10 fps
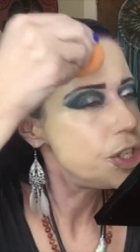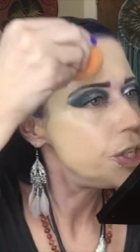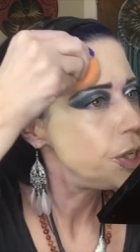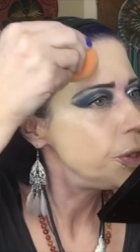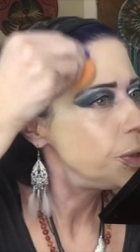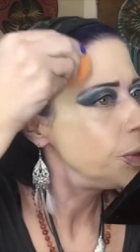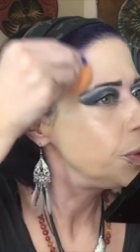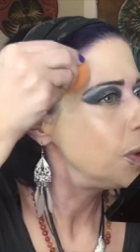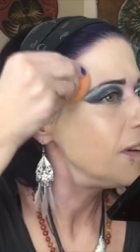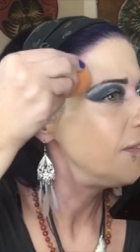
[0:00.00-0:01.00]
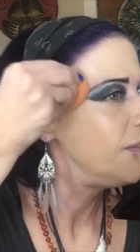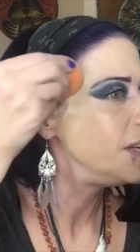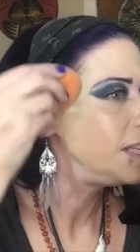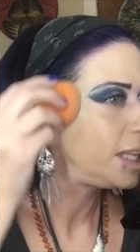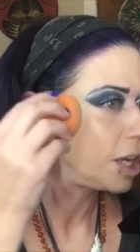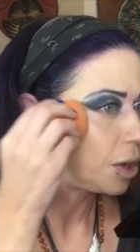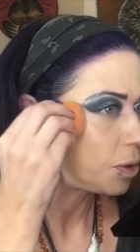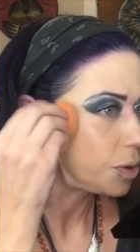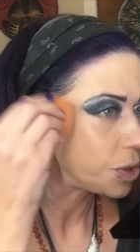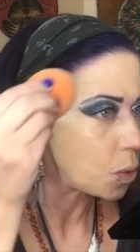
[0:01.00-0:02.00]
two
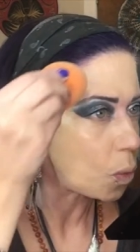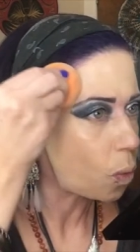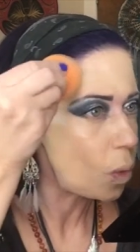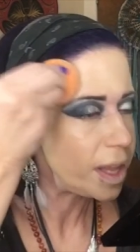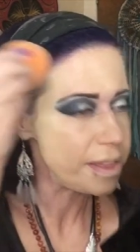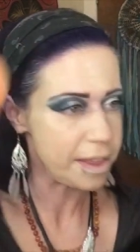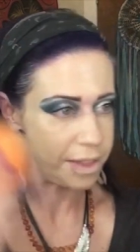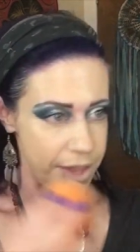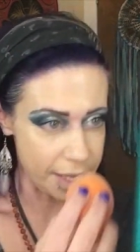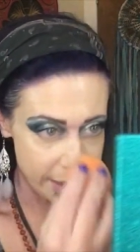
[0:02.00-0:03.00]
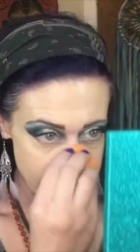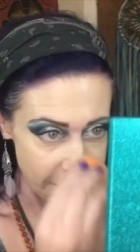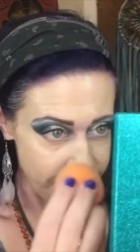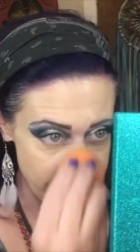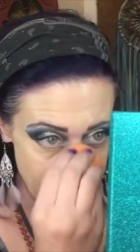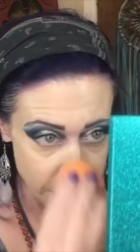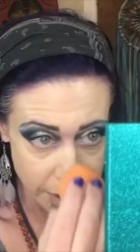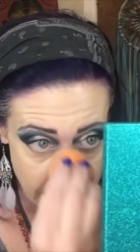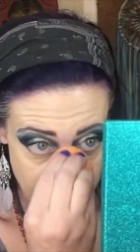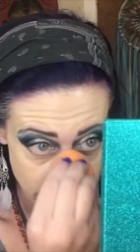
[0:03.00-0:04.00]
videos with this
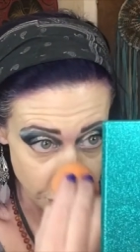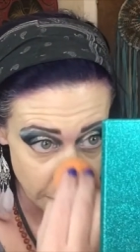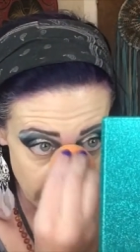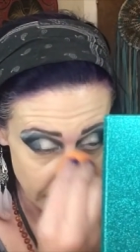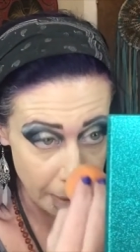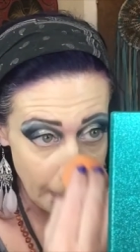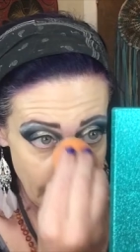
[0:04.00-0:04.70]
foundation.